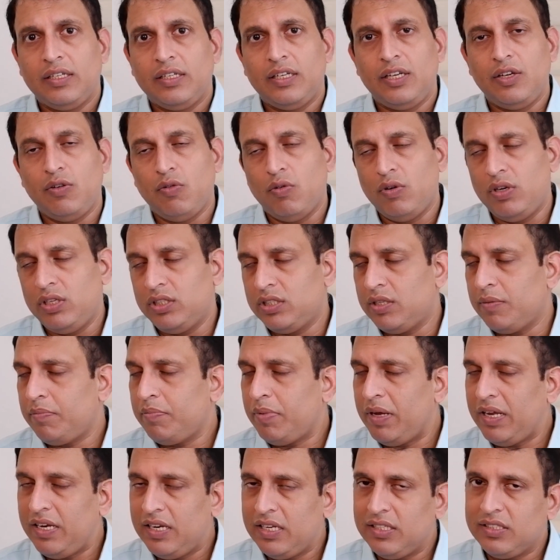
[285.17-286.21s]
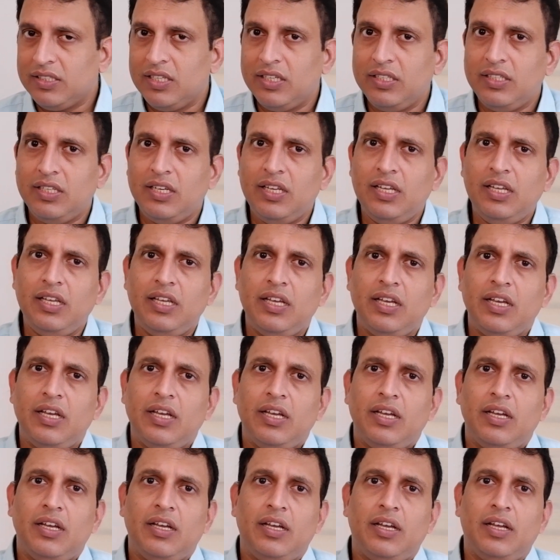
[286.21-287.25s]
Keyhole is a painless surgery,
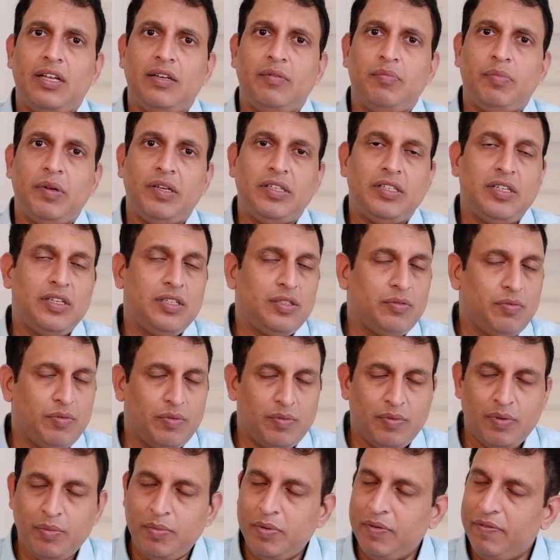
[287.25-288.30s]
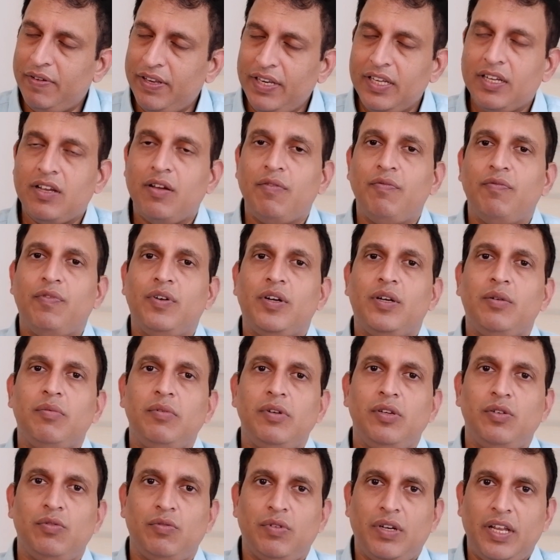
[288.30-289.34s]
and patient will be very
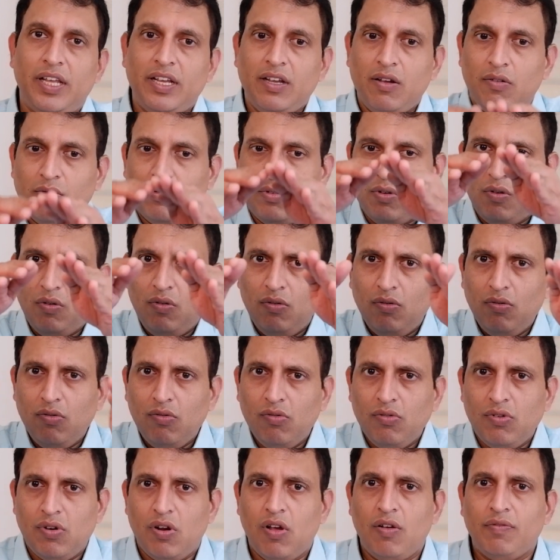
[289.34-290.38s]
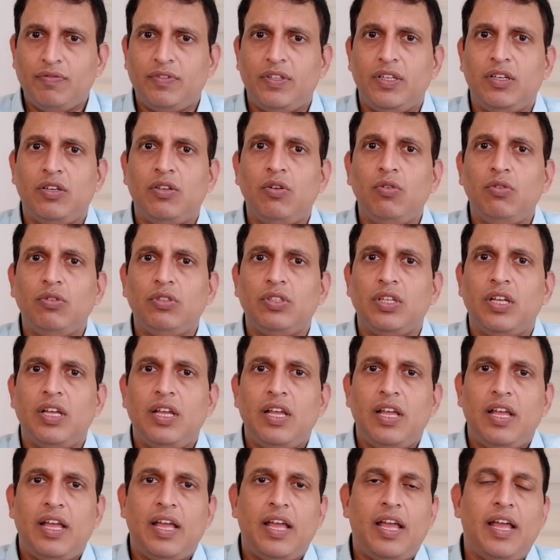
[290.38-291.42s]
comfortable. You take out the whole of the growth
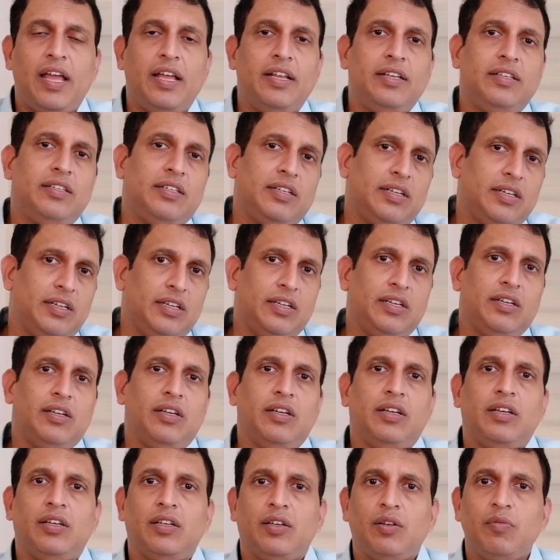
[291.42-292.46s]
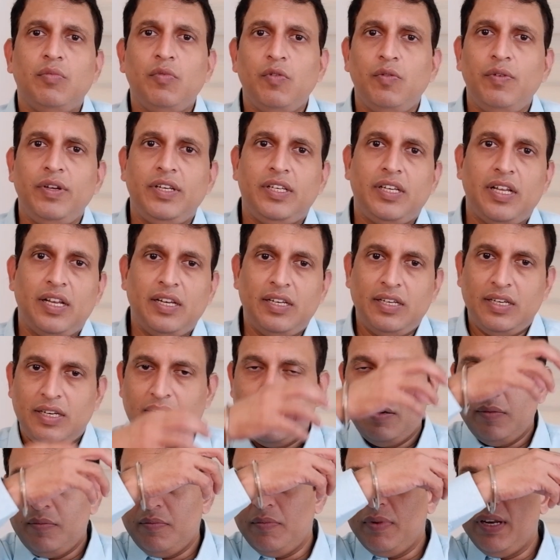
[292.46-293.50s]
and remove it and
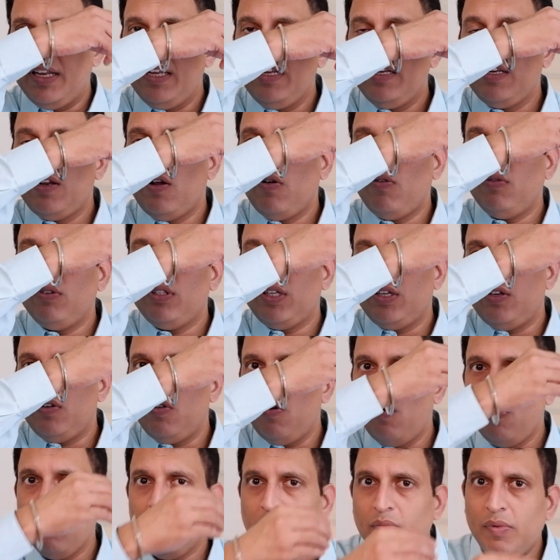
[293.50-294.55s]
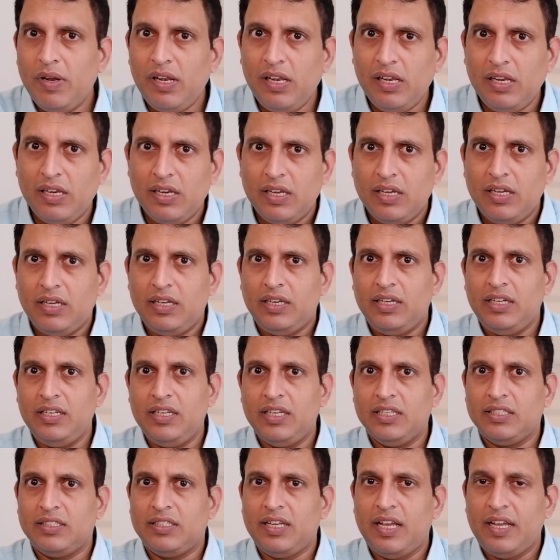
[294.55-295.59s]
bring down the normal
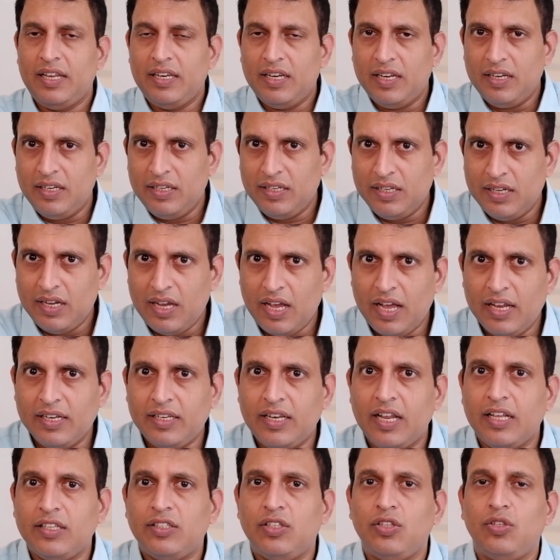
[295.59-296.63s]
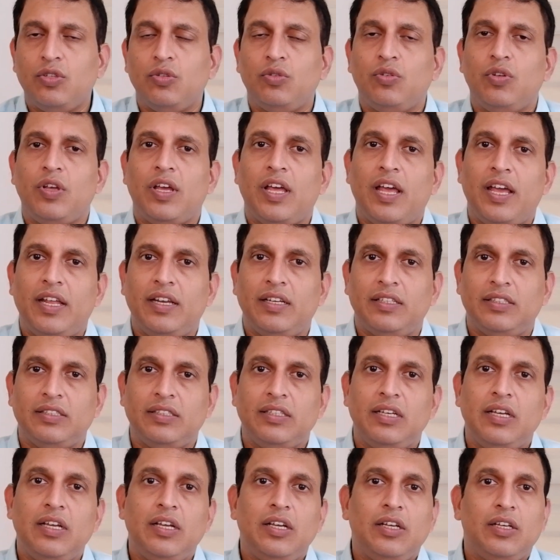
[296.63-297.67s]
intestine and attach it to the
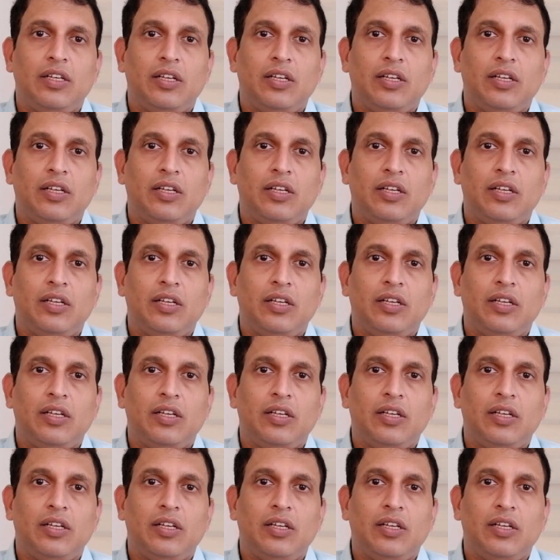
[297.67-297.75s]
anus.